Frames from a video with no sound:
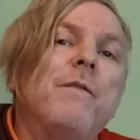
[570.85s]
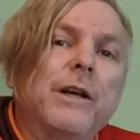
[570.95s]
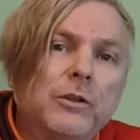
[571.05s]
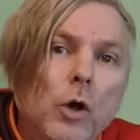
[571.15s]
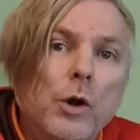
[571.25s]
a
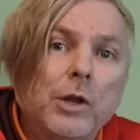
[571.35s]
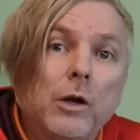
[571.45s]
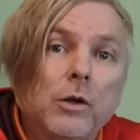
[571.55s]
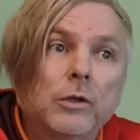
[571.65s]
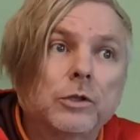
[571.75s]

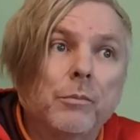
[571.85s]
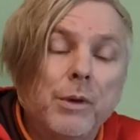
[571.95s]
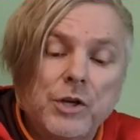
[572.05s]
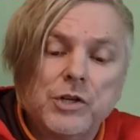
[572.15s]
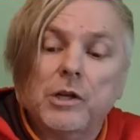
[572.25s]
vectorial
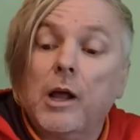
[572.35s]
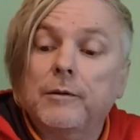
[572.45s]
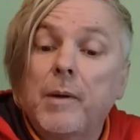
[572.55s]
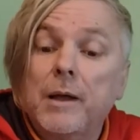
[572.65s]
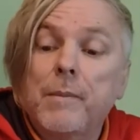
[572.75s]
consummation,
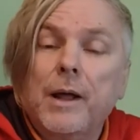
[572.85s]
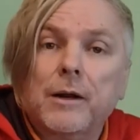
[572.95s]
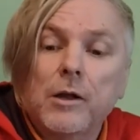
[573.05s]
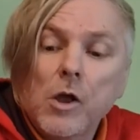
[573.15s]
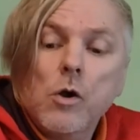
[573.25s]
not
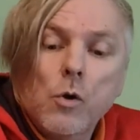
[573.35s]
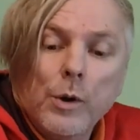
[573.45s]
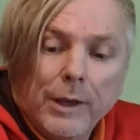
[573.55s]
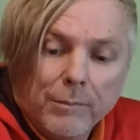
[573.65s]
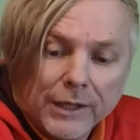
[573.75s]
matter
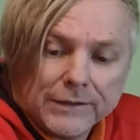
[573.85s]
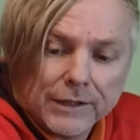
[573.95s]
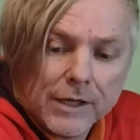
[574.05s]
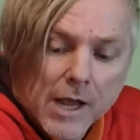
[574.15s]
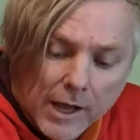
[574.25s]
who emits
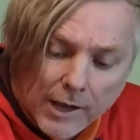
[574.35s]
it.